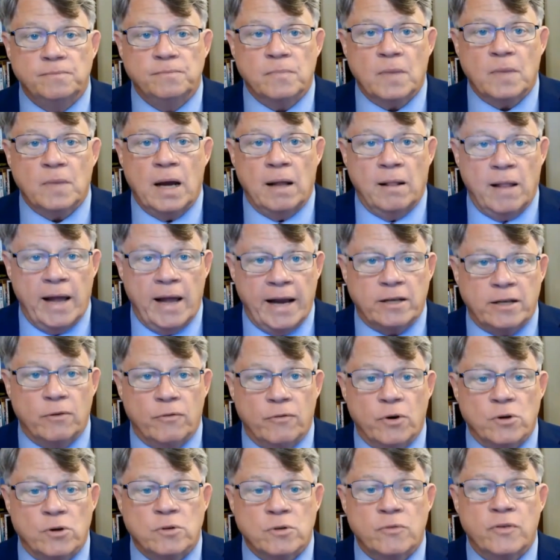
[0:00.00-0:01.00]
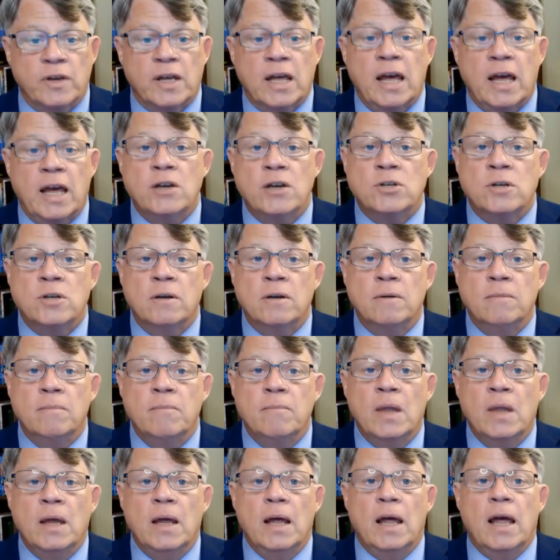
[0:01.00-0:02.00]
I like diversification.
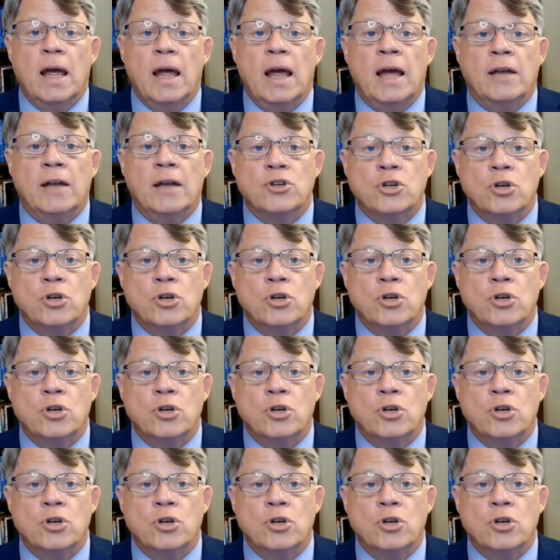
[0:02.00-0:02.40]
And